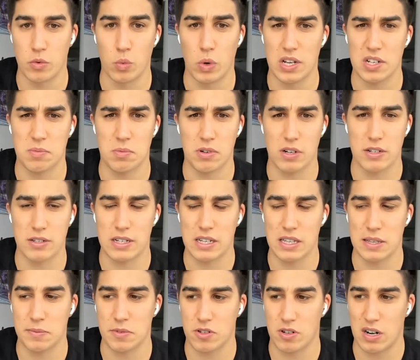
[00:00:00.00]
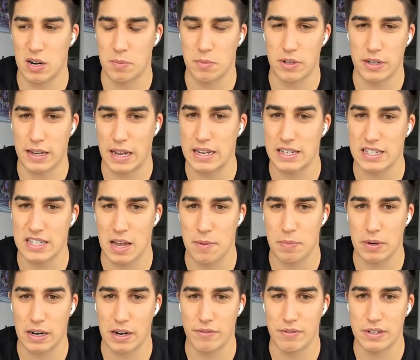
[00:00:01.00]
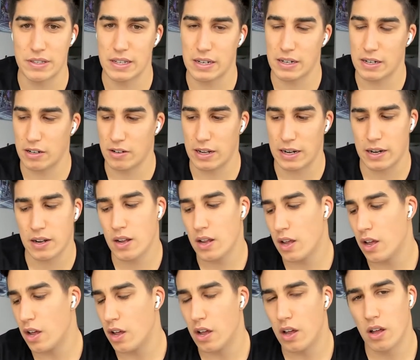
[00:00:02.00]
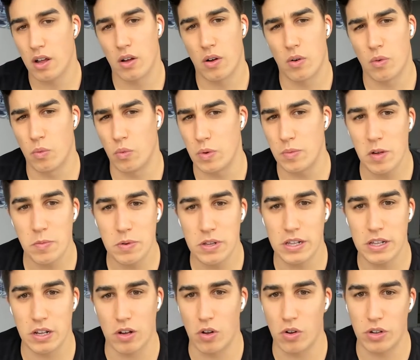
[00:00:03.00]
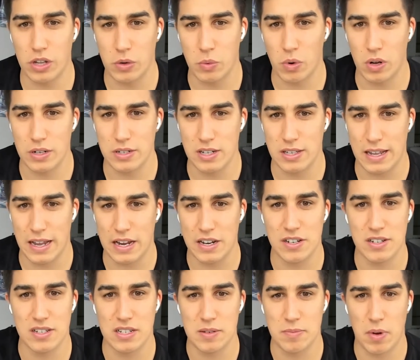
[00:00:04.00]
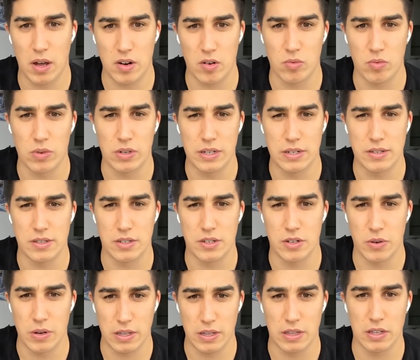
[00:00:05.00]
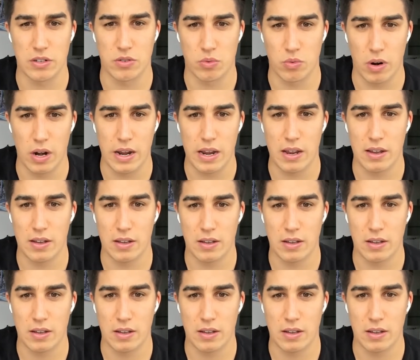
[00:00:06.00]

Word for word: Westbrook, you see them scrambling, ASAPing everything. You're like, we might be the only ones in the agency model really doing this right.